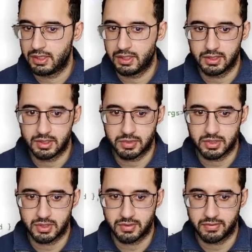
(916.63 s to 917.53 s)

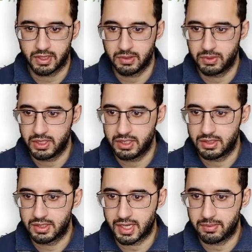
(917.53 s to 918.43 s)
specifically we need
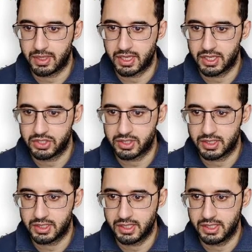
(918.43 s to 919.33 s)
the application
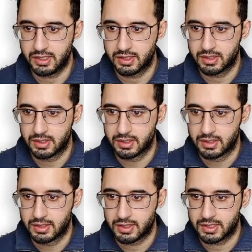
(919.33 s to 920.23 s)
ID
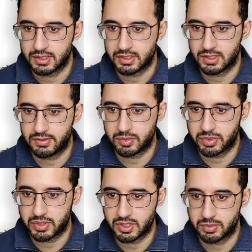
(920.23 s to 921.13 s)
and service
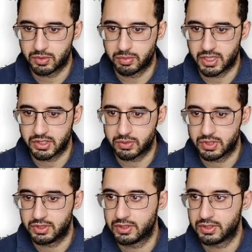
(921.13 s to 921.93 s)
principal password.